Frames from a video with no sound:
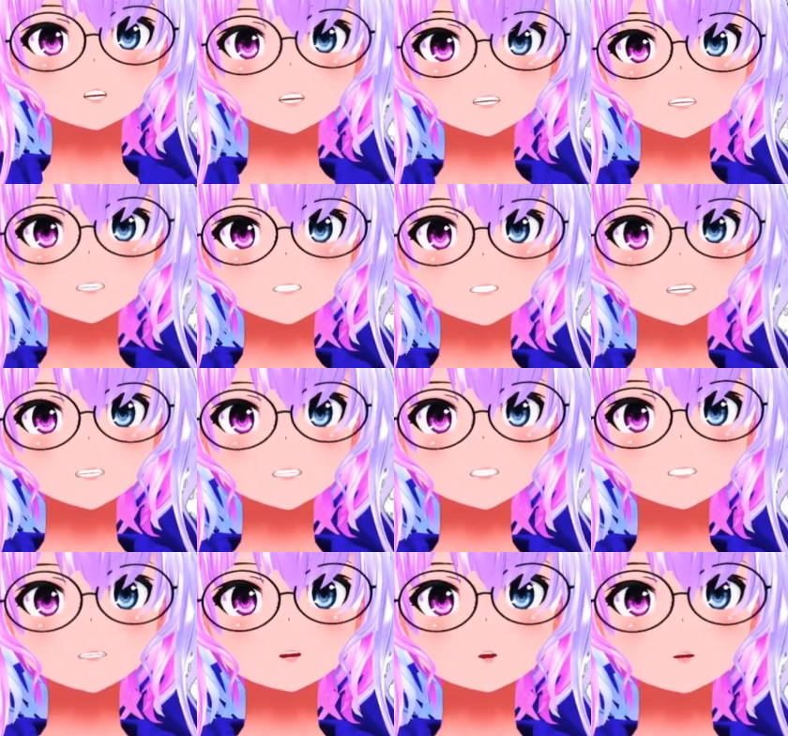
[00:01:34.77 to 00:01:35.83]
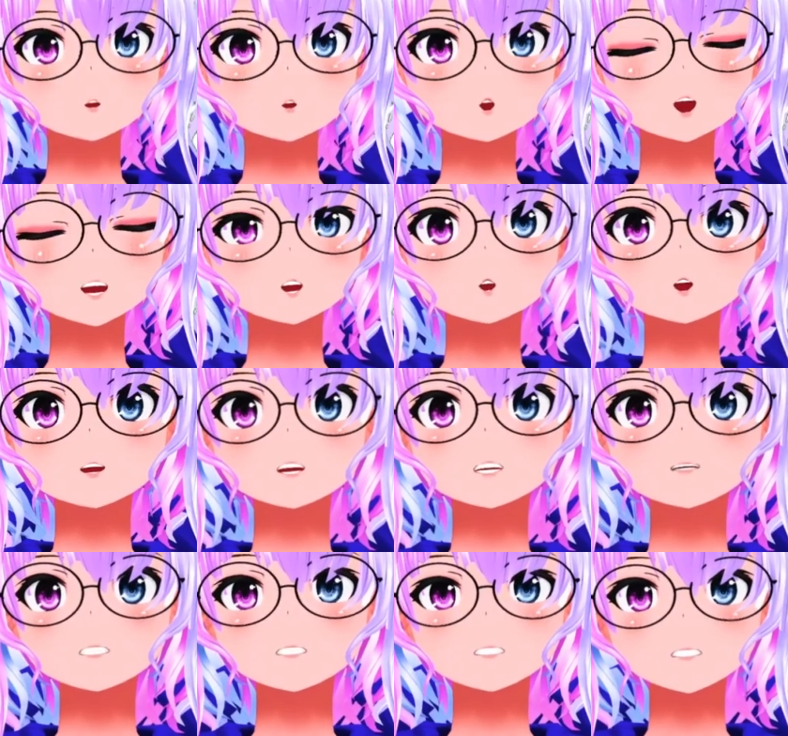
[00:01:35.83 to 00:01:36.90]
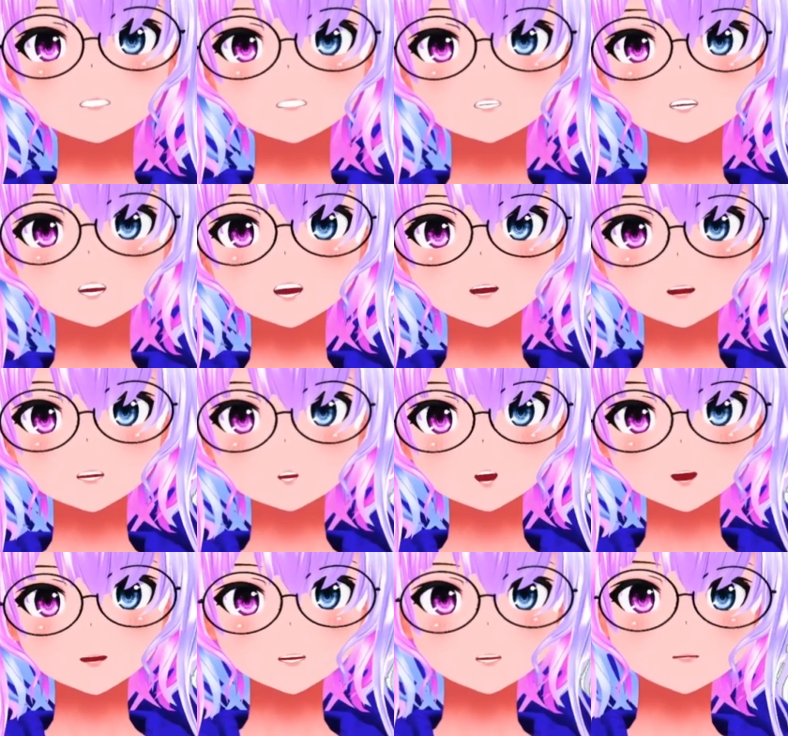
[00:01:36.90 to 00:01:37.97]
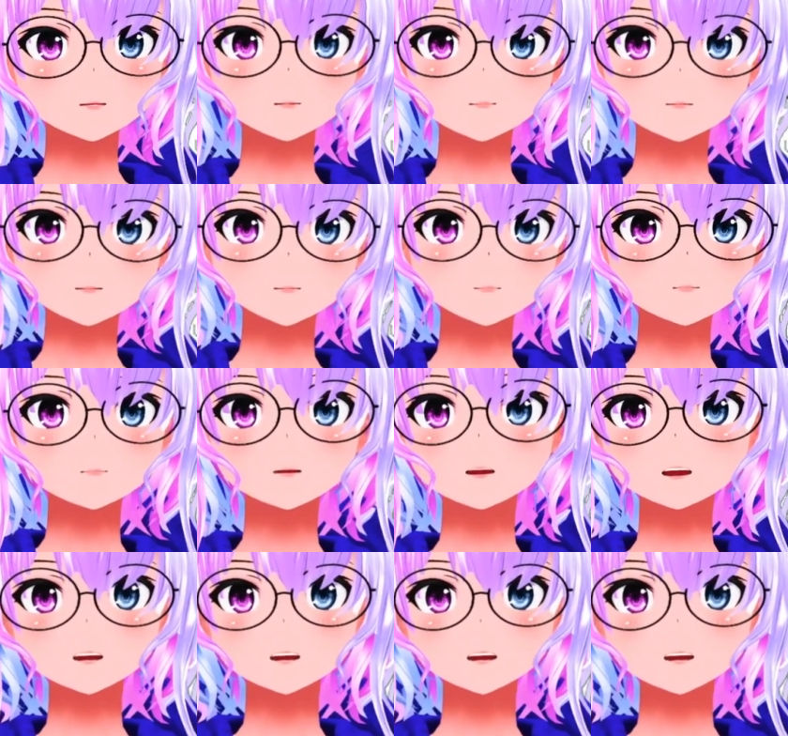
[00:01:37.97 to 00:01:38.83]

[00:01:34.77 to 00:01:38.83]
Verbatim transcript: eighteen point four point two zero F one, then